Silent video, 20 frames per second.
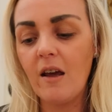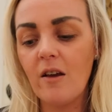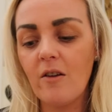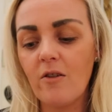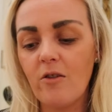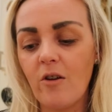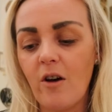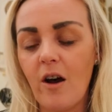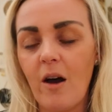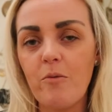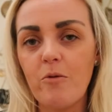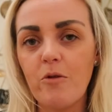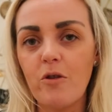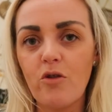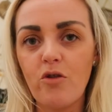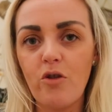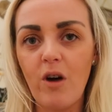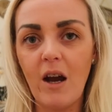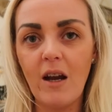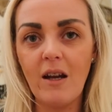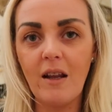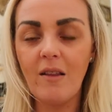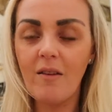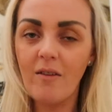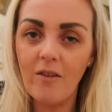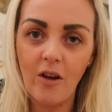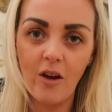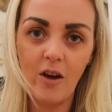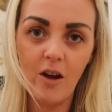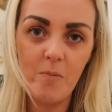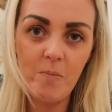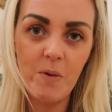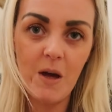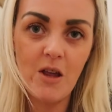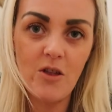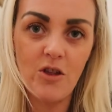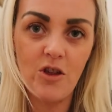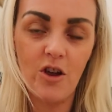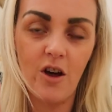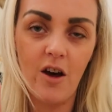So I'm going to try and insert a
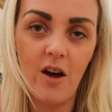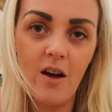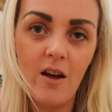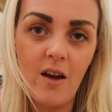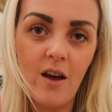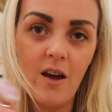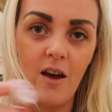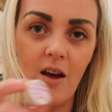picture